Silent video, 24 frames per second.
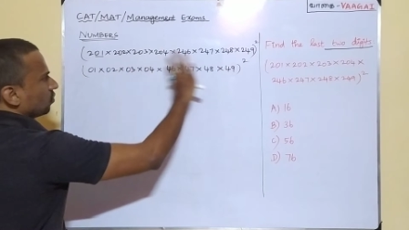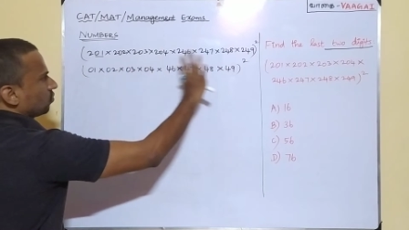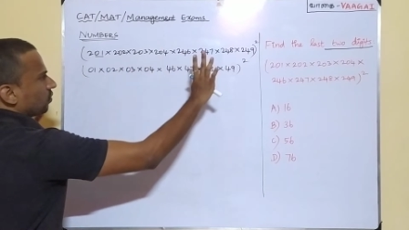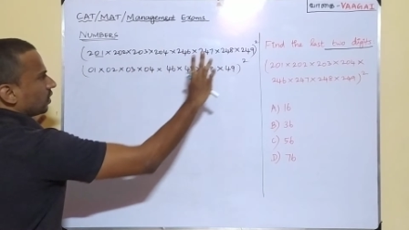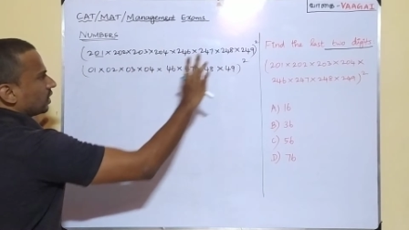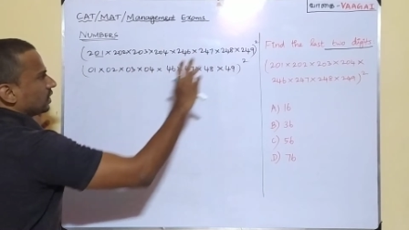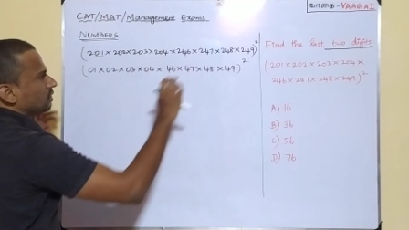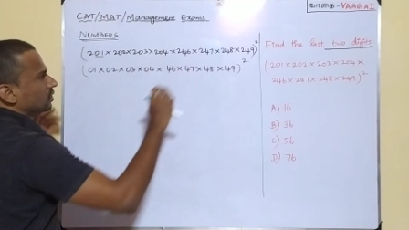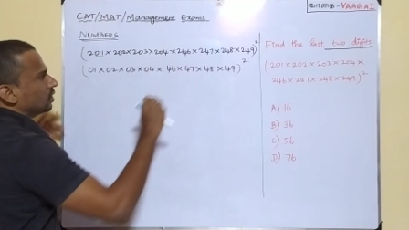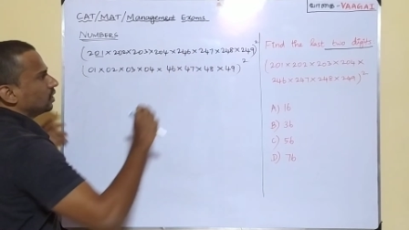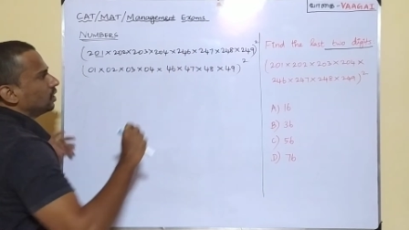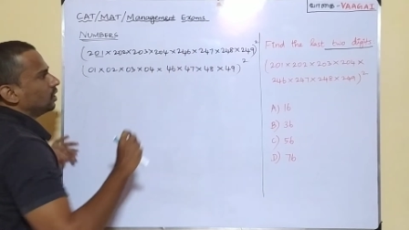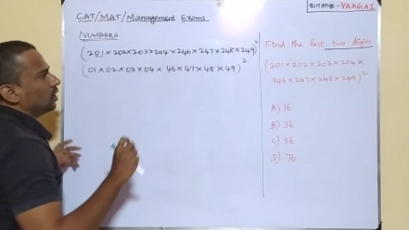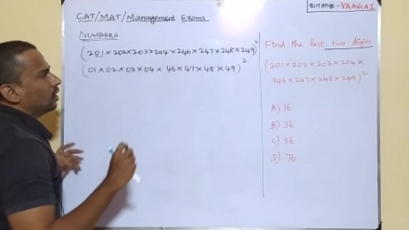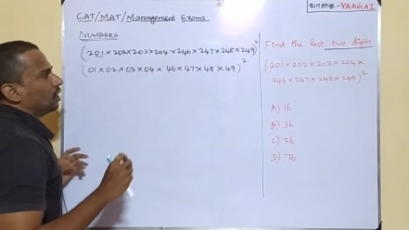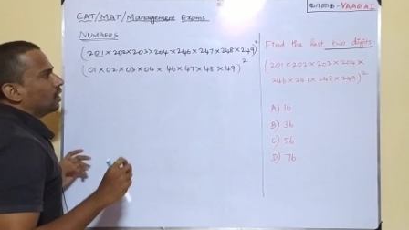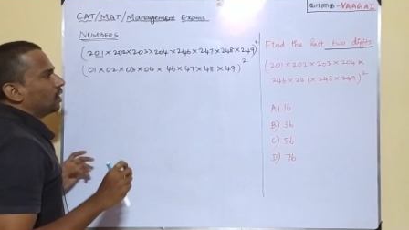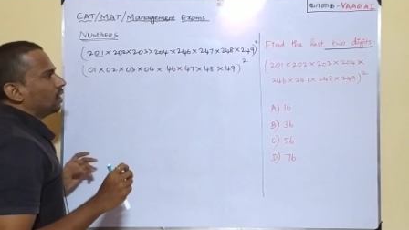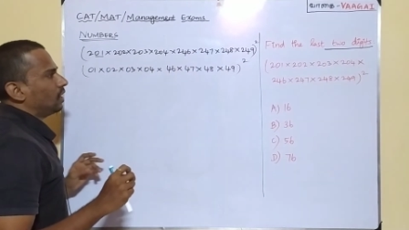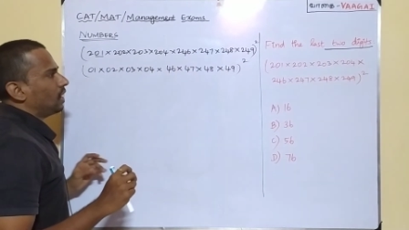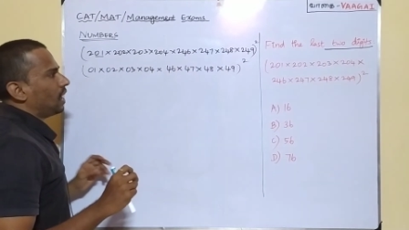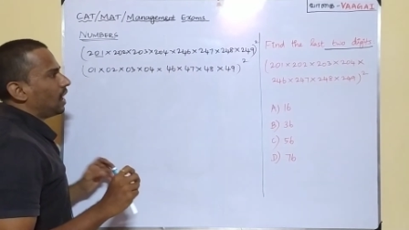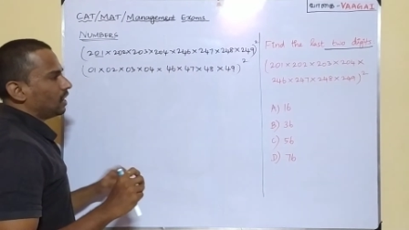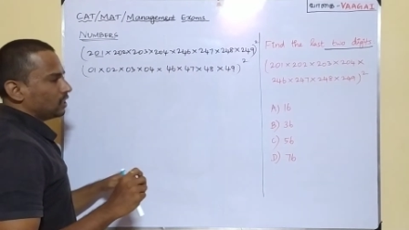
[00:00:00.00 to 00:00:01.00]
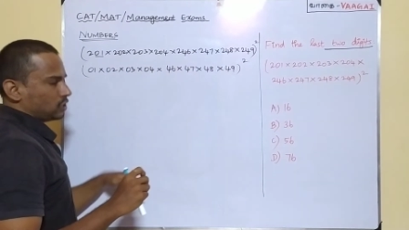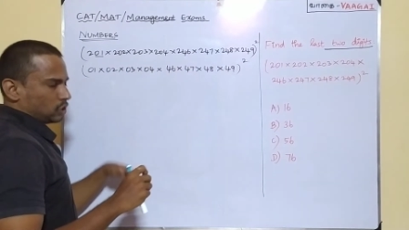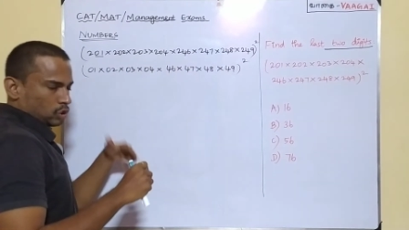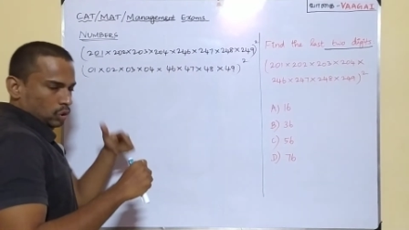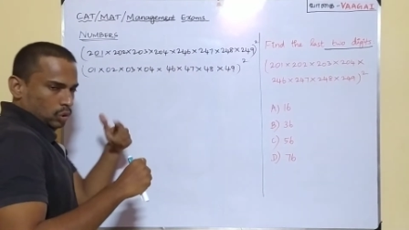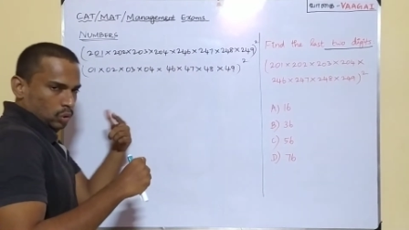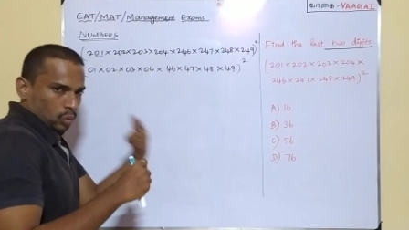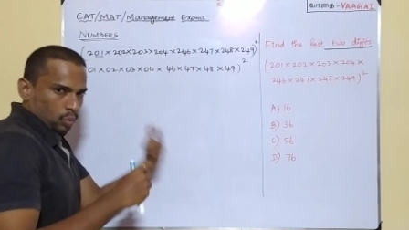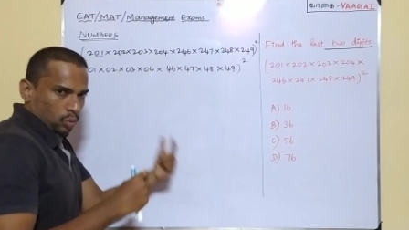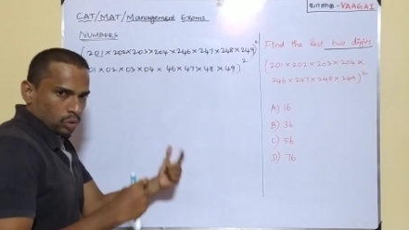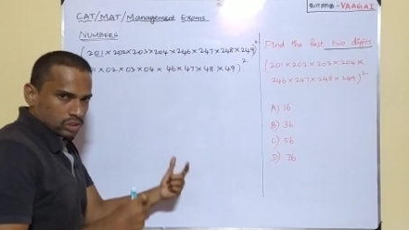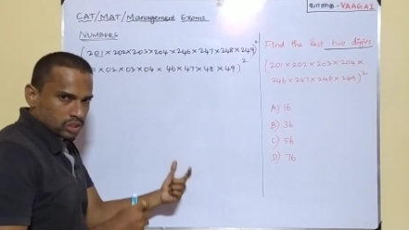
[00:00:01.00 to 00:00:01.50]
to find the
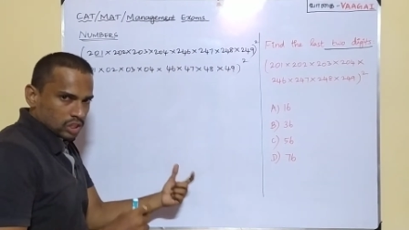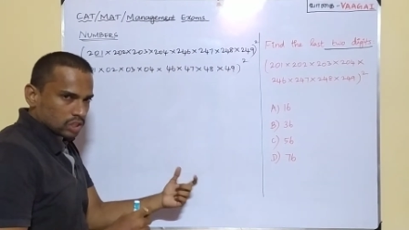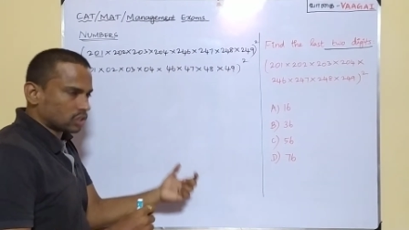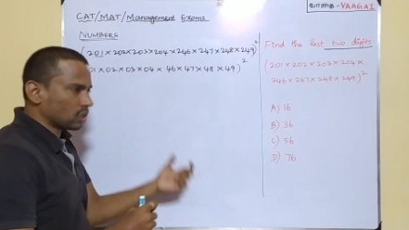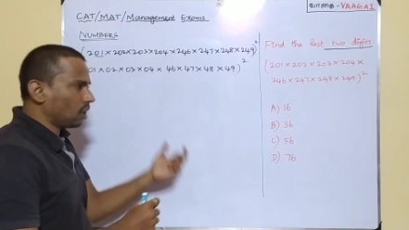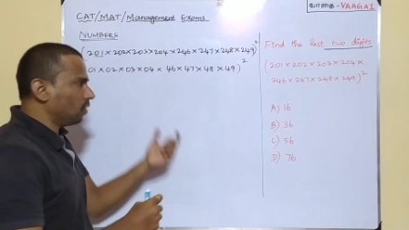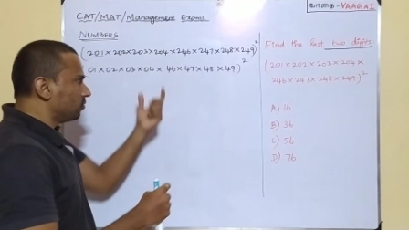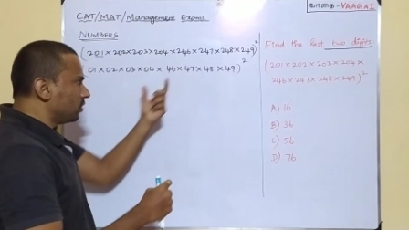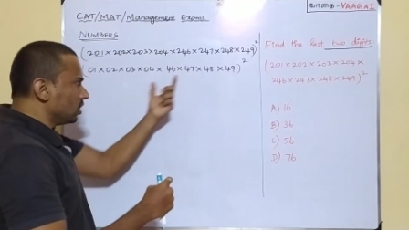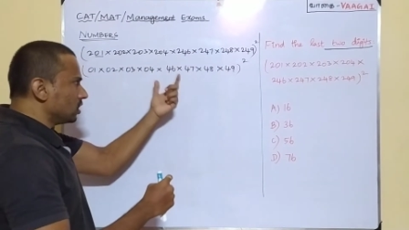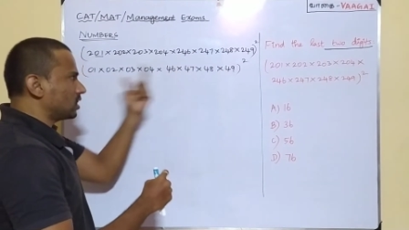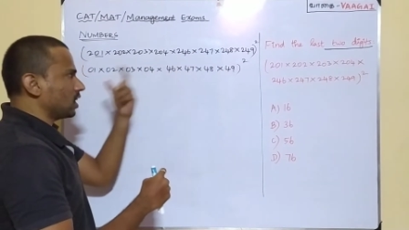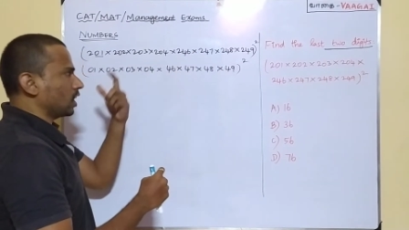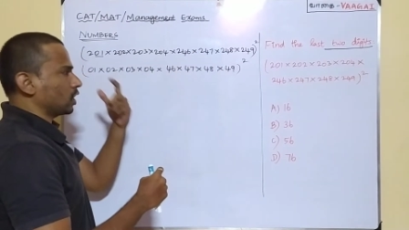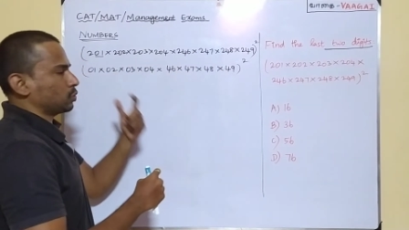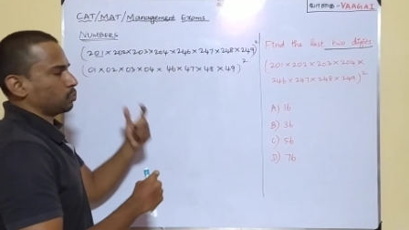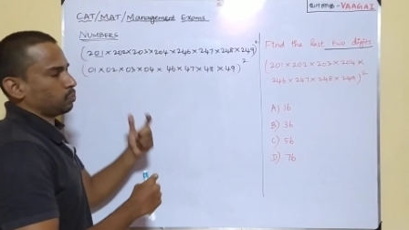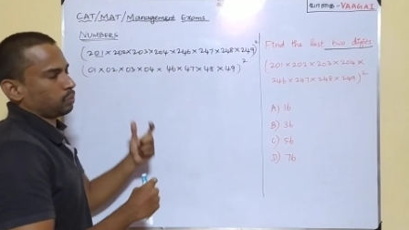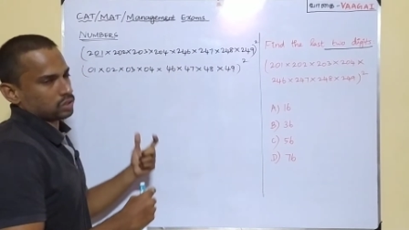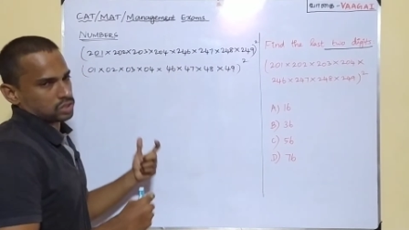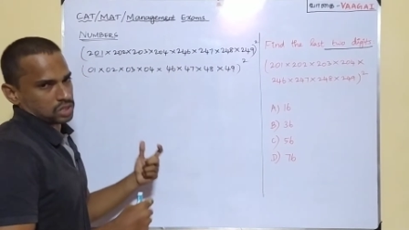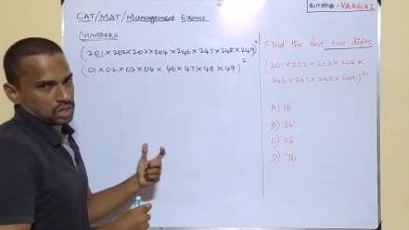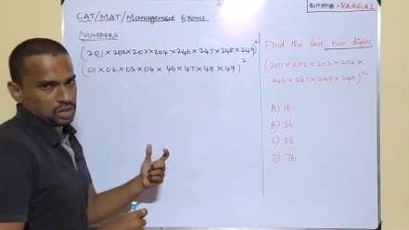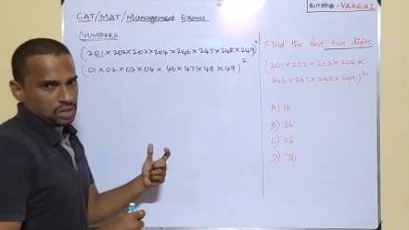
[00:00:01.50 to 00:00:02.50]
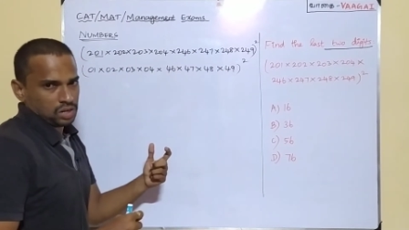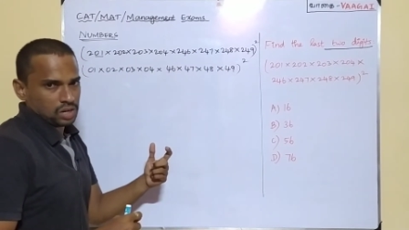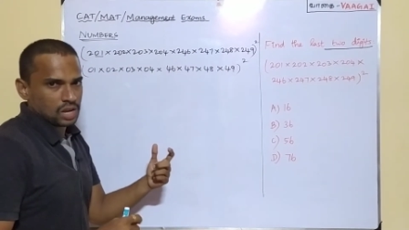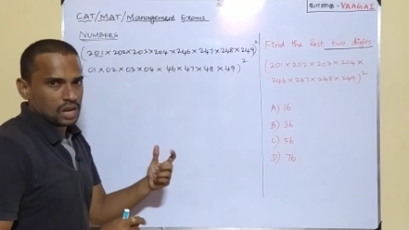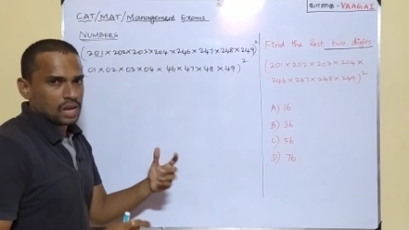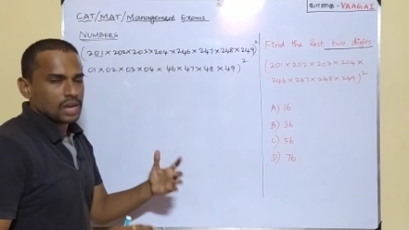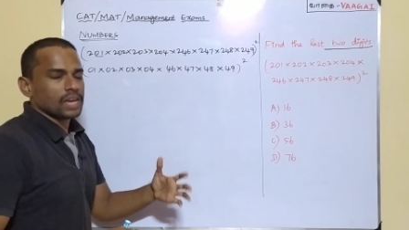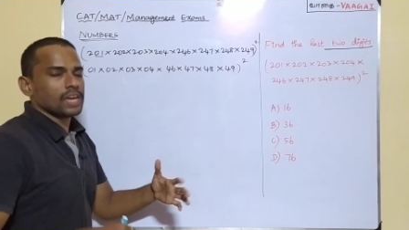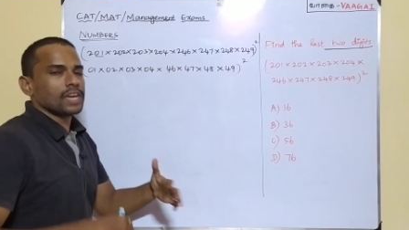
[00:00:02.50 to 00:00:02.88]
last two digits of this expression.